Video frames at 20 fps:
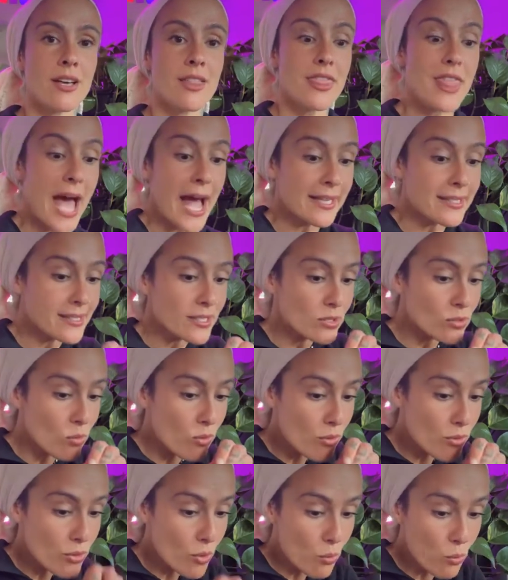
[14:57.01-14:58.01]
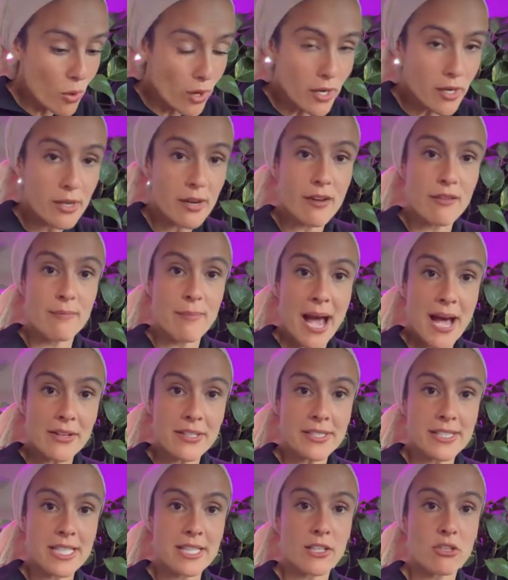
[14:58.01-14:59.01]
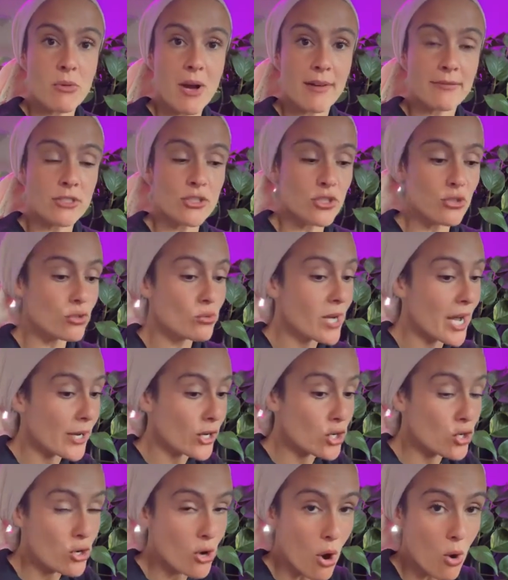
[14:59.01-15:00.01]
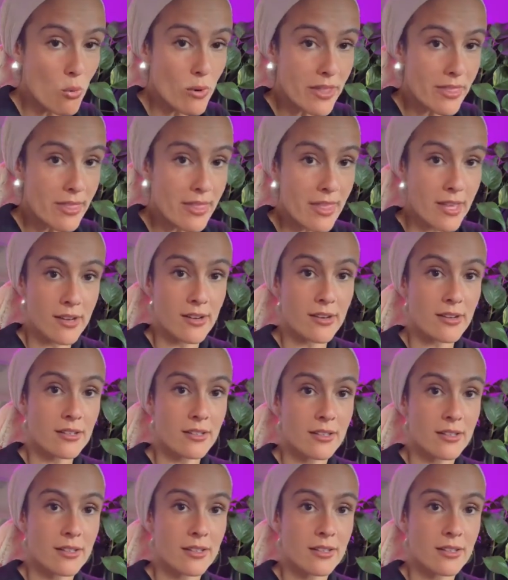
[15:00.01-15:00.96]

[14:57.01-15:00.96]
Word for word: That's the work of balancing that you have to do. You got to go in there